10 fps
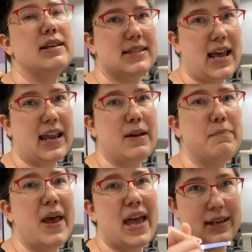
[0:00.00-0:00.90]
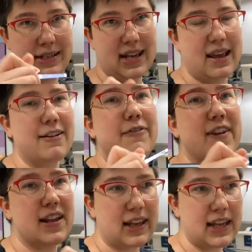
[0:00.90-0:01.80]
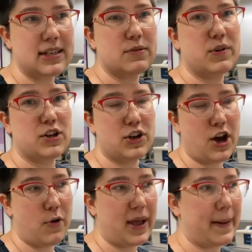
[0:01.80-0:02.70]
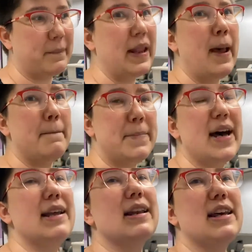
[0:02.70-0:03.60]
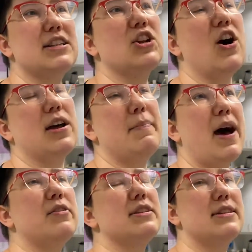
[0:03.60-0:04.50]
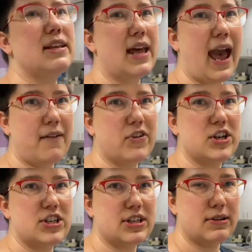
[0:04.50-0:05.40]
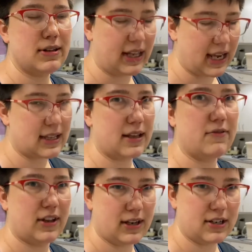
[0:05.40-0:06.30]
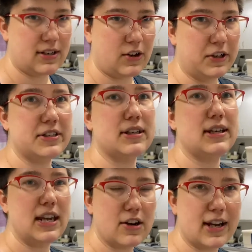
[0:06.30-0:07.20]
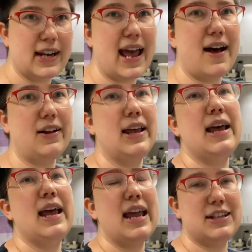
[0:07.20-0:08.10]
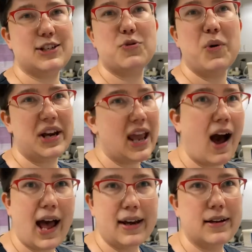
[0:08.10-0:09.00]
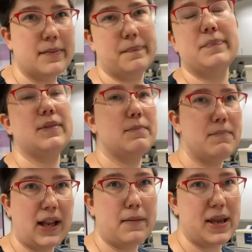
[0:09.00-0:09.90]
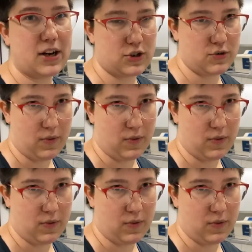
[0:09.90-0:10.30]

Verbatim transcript: second bend and feel it when you're going. But let's talk about the average length of an adult ear canal. It's 20 odd millimeters,